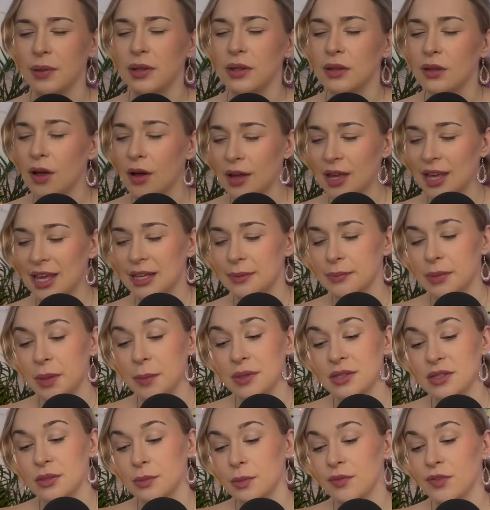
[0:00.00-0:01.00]
belonging.
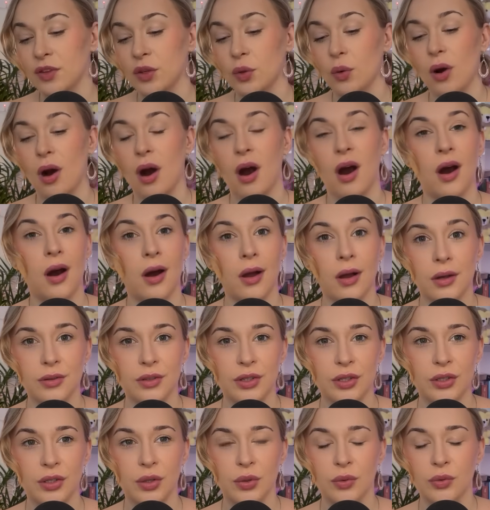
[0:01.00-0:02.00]
Maybe some of you are,
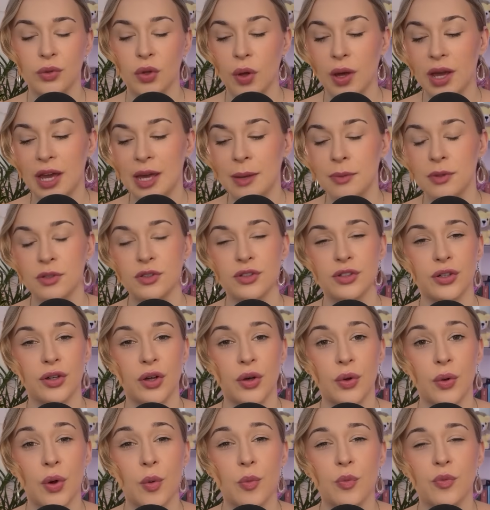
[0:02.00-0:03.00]
you know, not able to
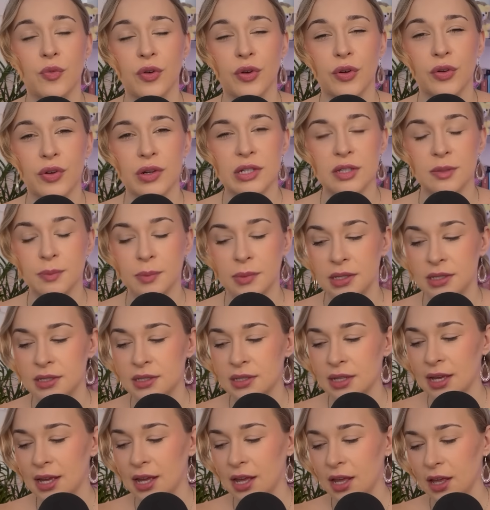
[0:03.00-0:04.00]
go home for Christmas.